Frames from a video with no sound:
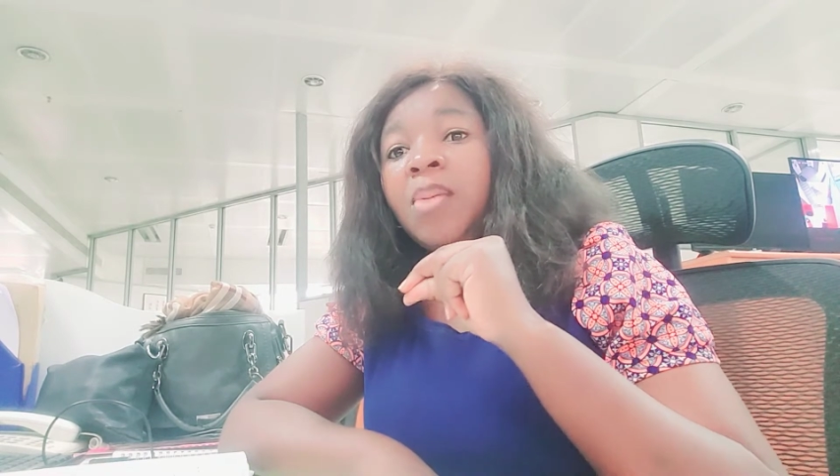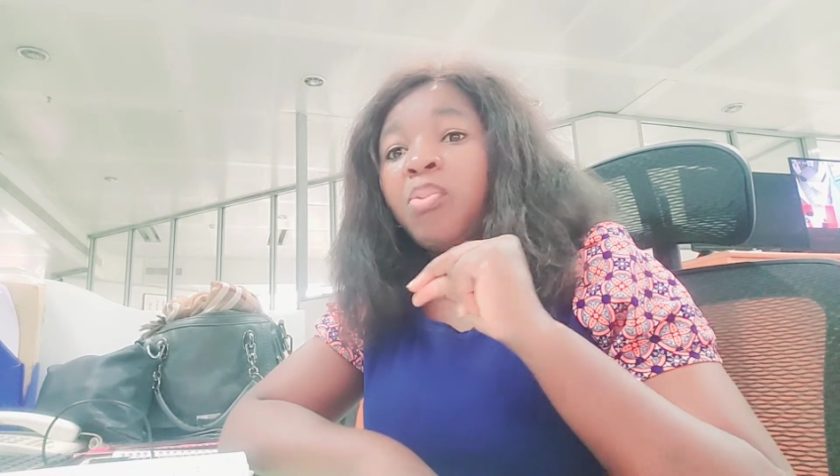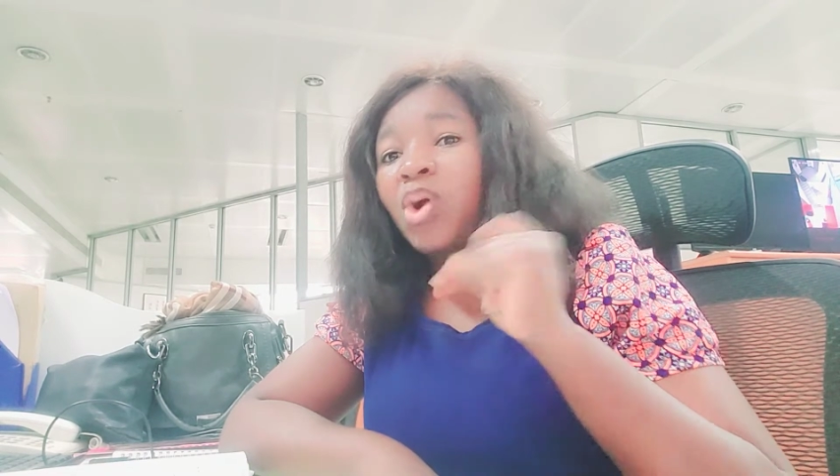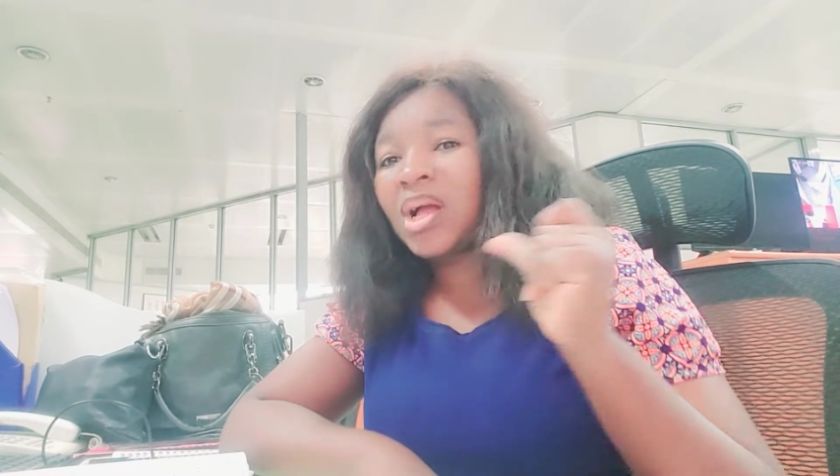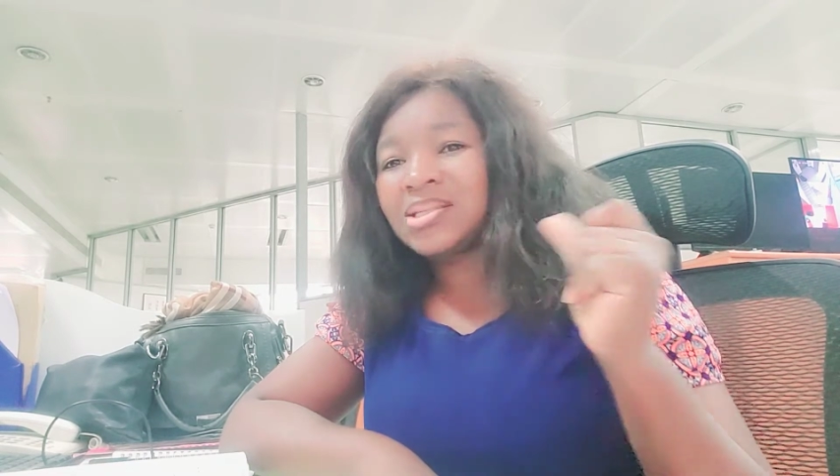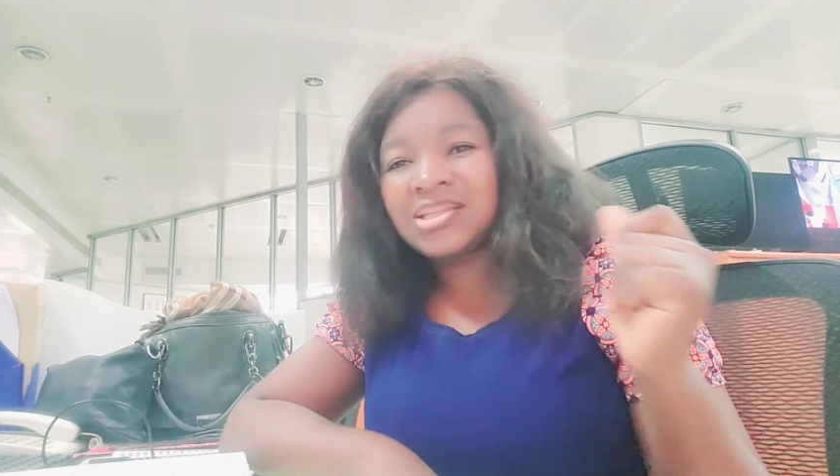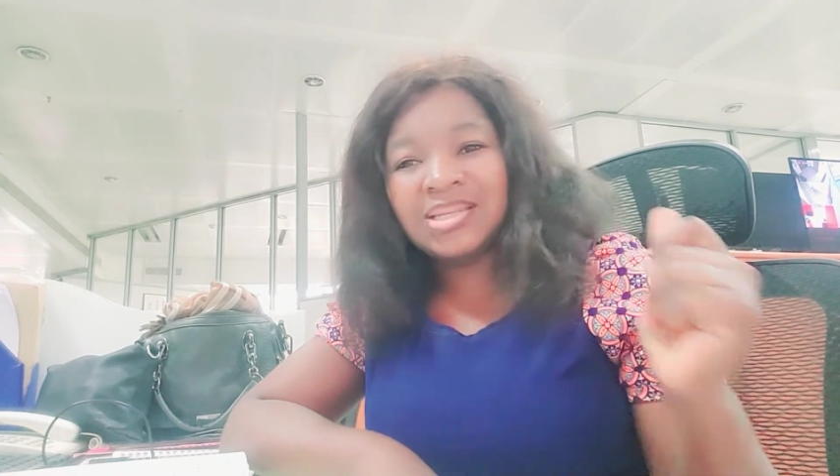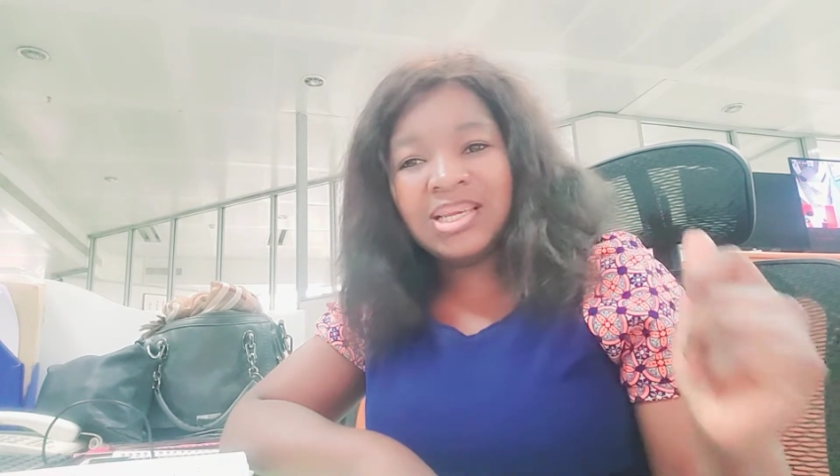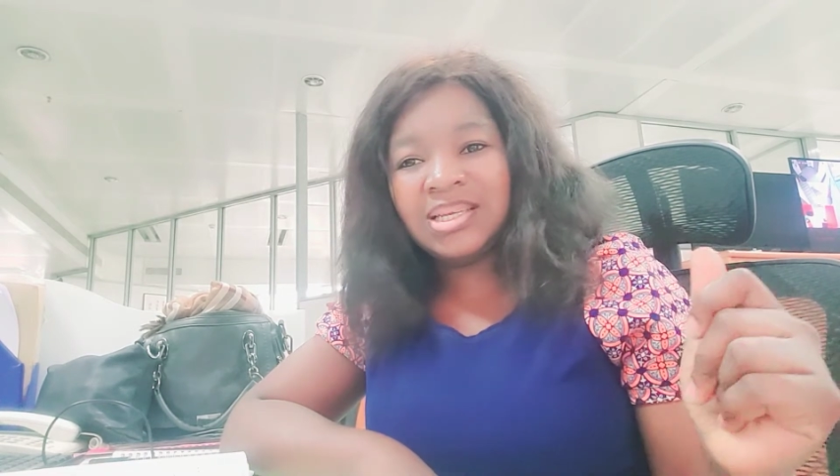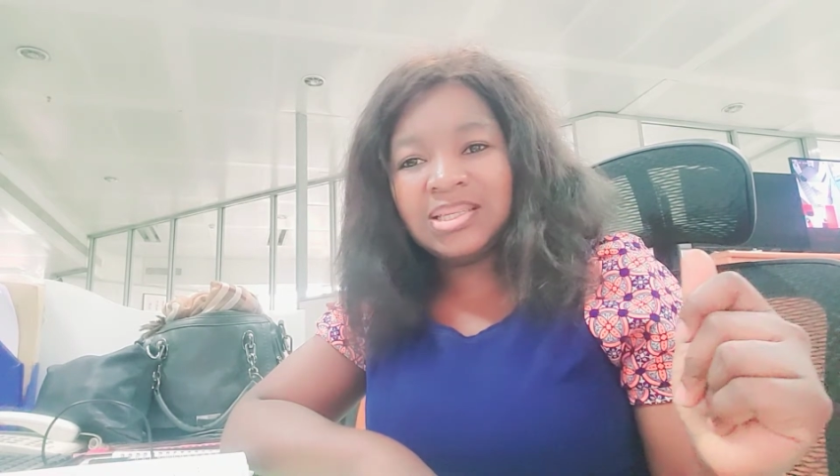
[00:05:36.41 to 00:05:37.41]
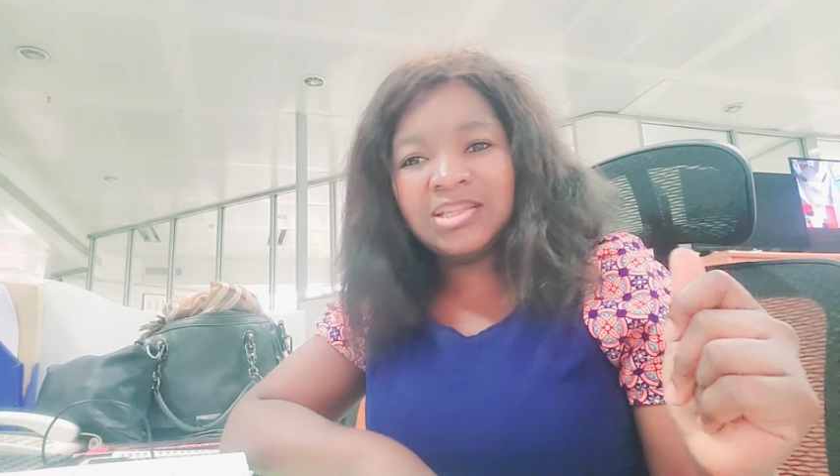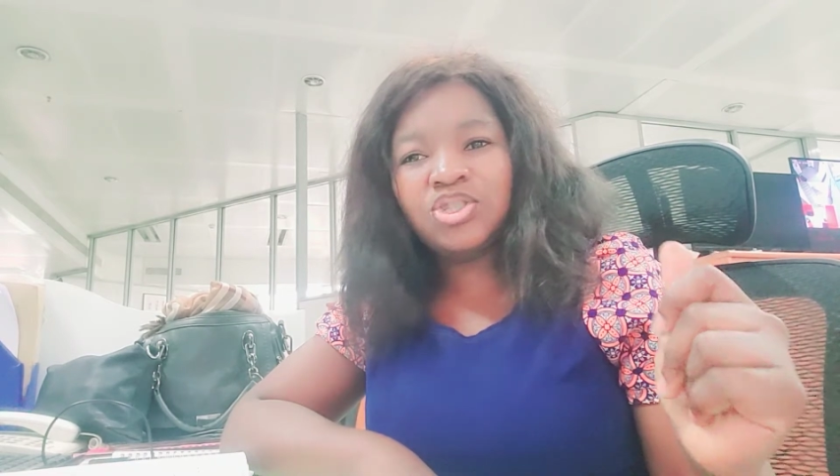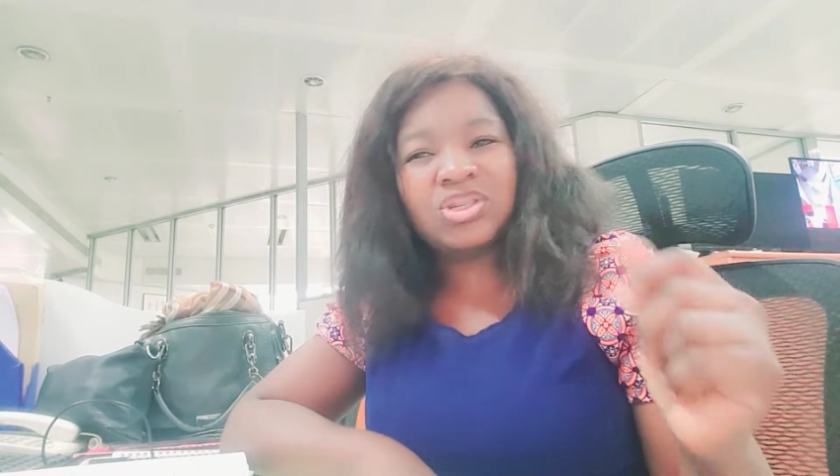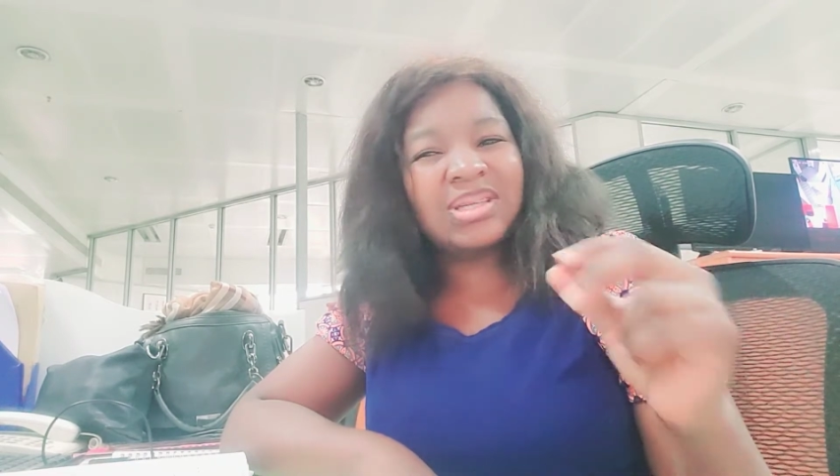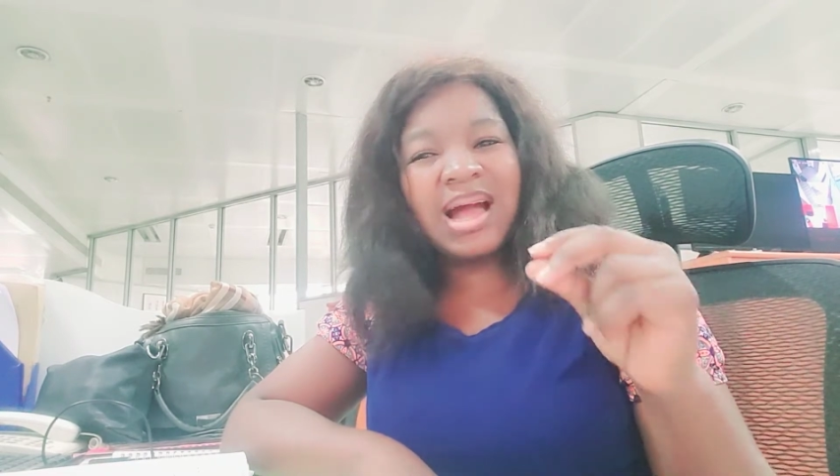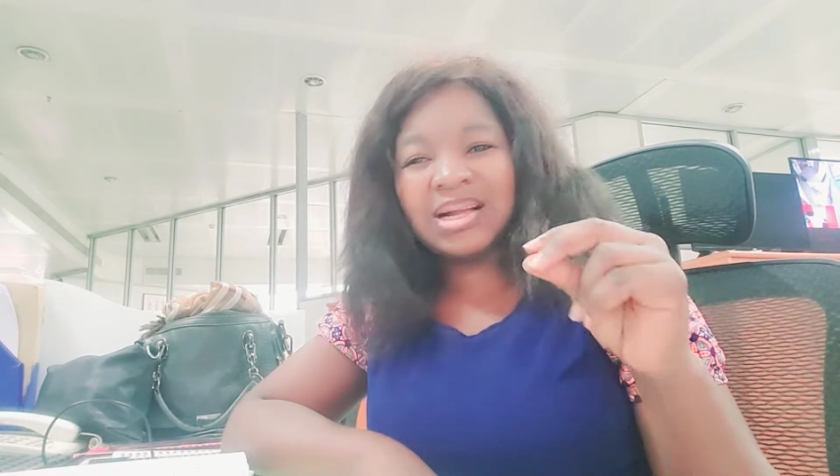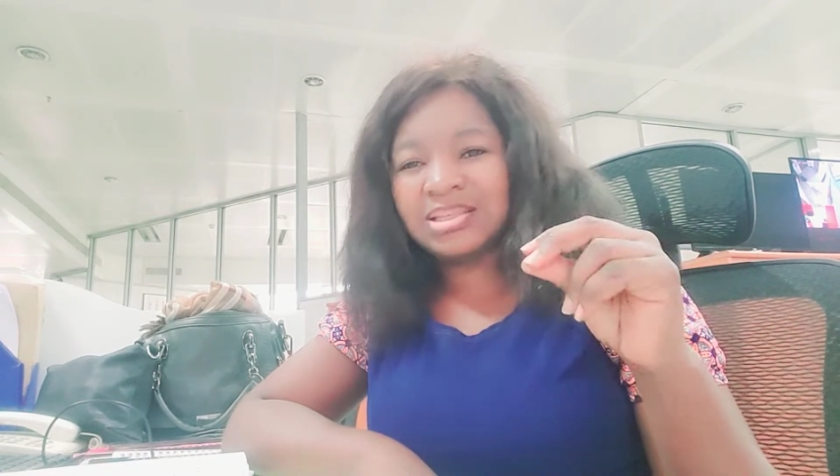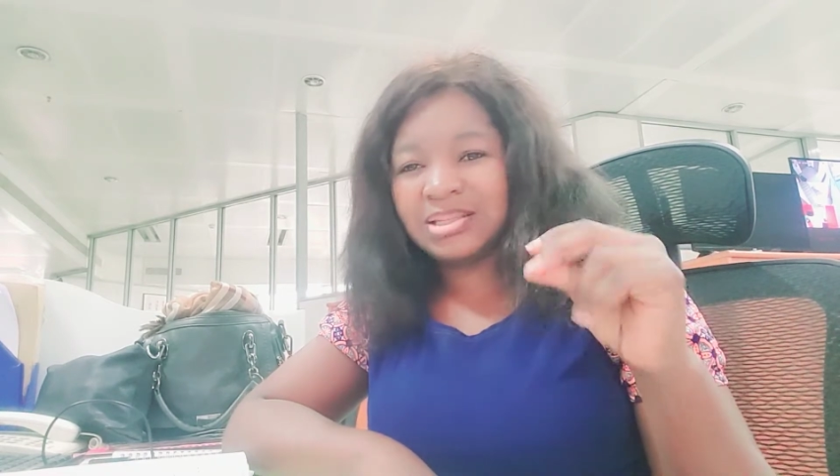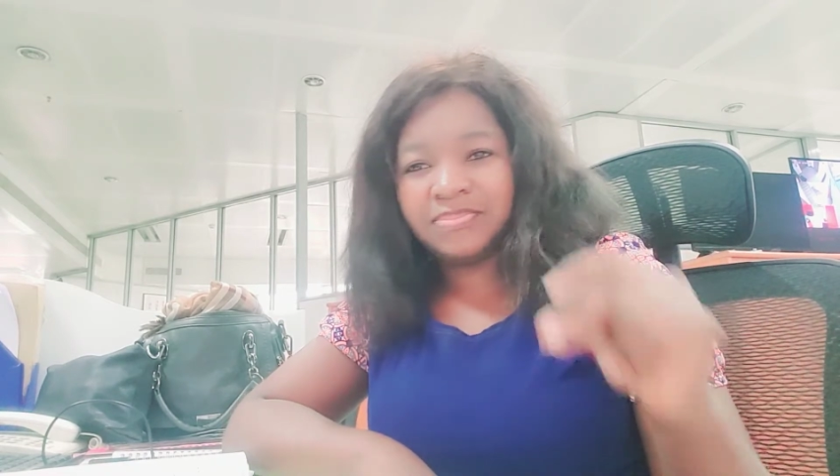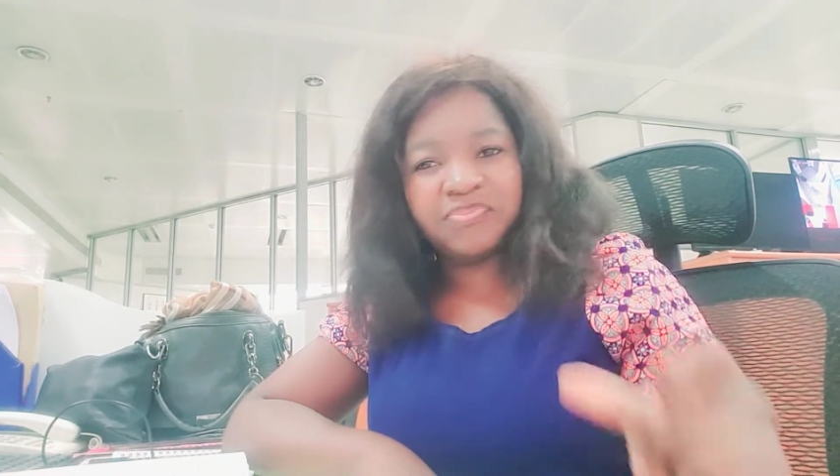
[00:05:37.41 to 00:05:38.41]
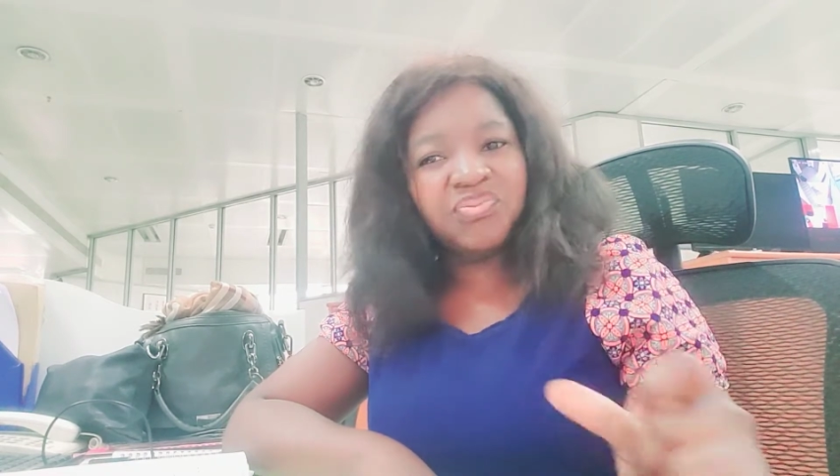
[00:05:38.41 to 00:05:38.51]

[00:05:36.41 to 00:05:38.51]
procrastinate. Just act.